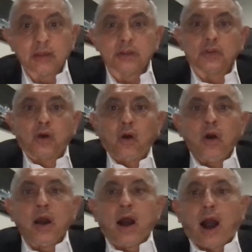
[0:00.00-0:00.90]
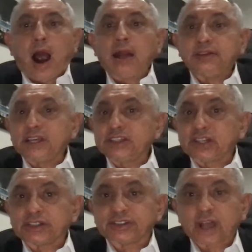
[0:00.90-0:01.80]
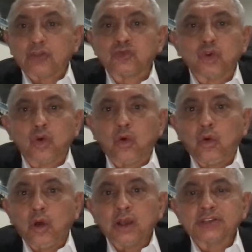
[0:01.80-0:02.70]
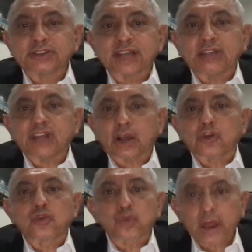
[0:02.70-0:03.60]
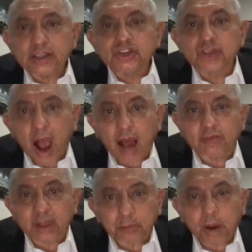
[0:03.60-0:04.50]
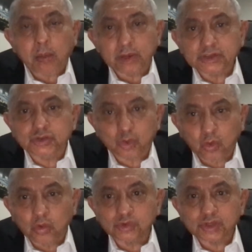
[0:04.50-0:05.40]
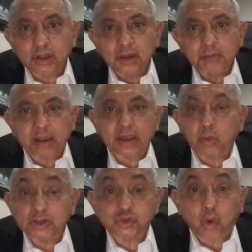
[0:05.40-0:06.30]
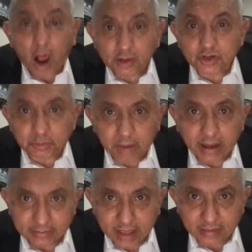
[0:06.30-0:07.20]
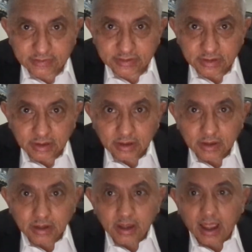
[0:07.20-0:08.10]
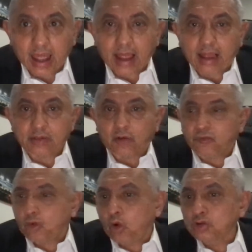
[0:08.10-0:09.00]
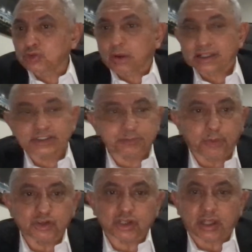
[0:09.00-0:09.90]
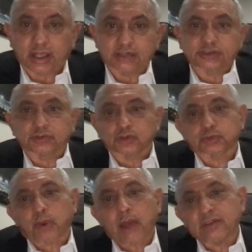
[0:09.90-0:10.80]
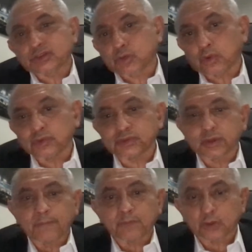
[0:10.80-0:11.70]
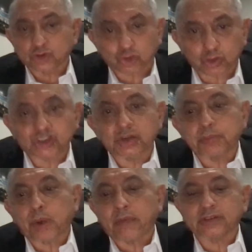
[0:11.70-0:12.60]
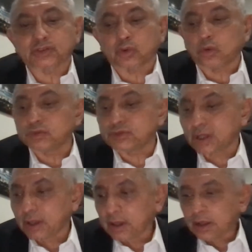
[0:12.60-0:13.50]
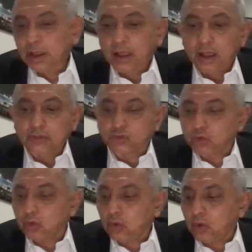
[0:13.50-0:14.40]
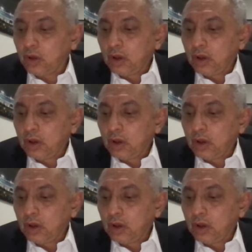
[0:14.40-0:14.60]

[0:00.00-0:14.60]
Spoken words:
You know, our teachers do such a great job in the public schools, but he wants to undermine that. And of course, what he's pushing is those private schools, those Christian private schools, to